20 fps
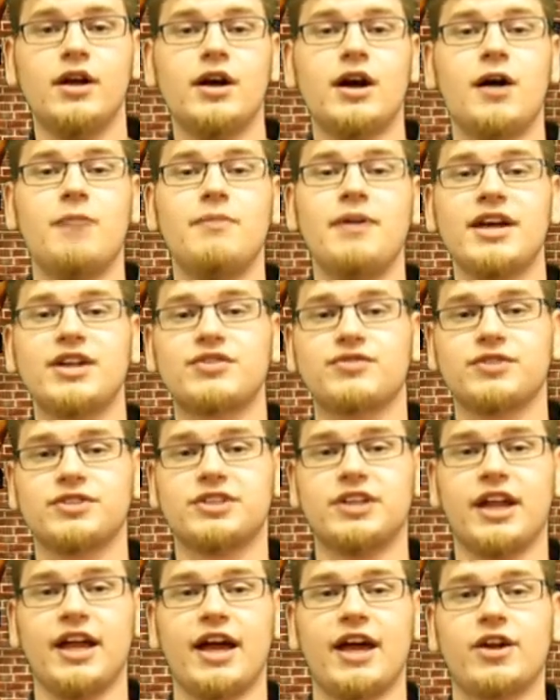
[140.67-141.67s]
Up next for
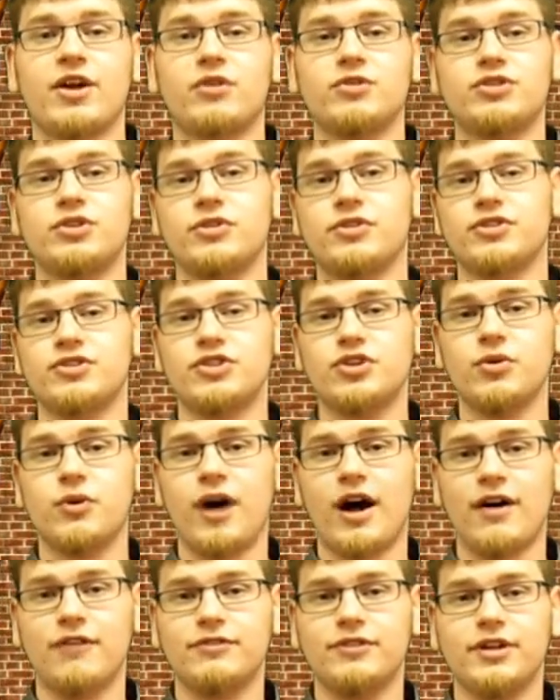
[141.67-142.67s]
today, I don't do this too
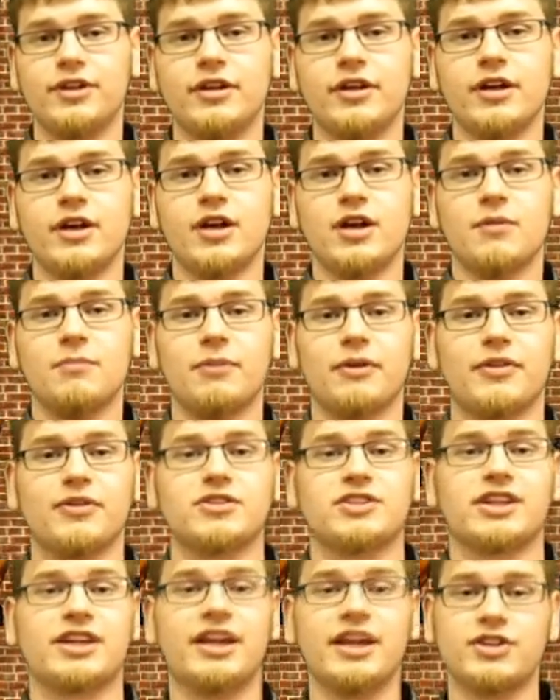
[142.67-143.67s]
often, but
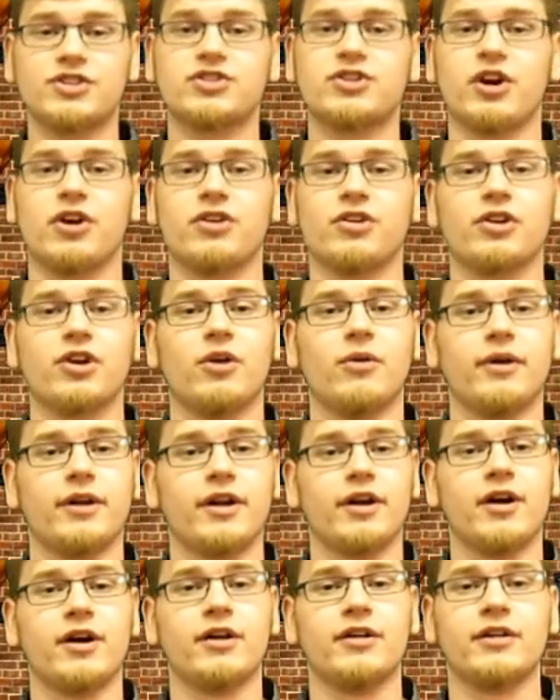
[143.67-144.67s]
there's a Kickstarter going
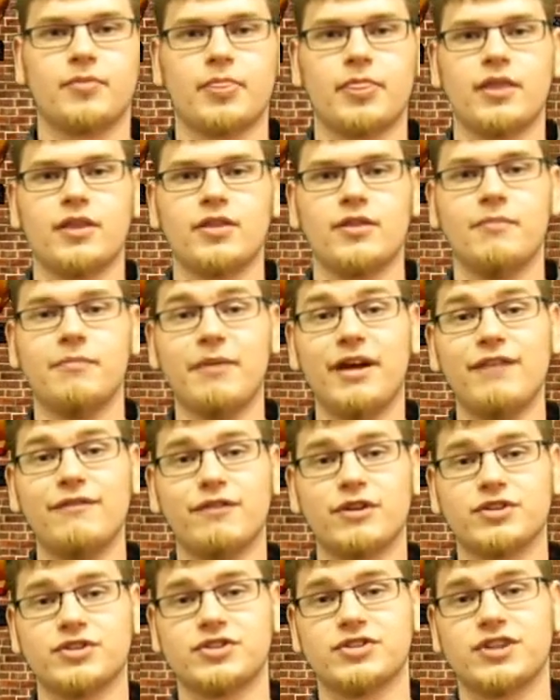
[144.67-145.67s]
on. The Men
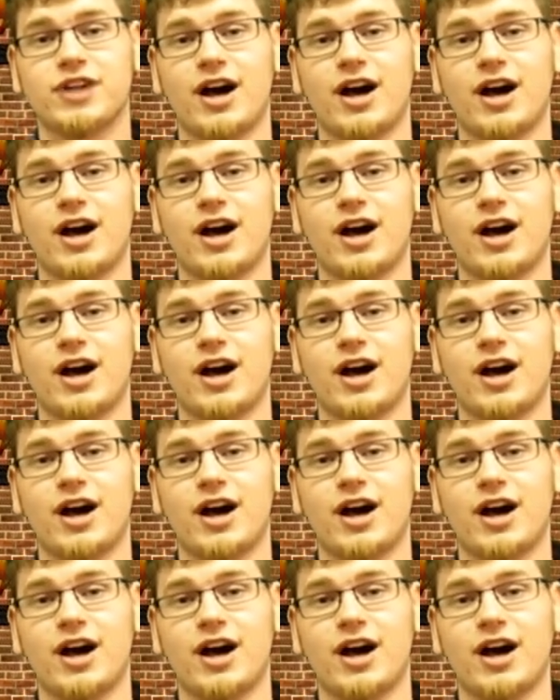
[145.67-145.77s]
vs.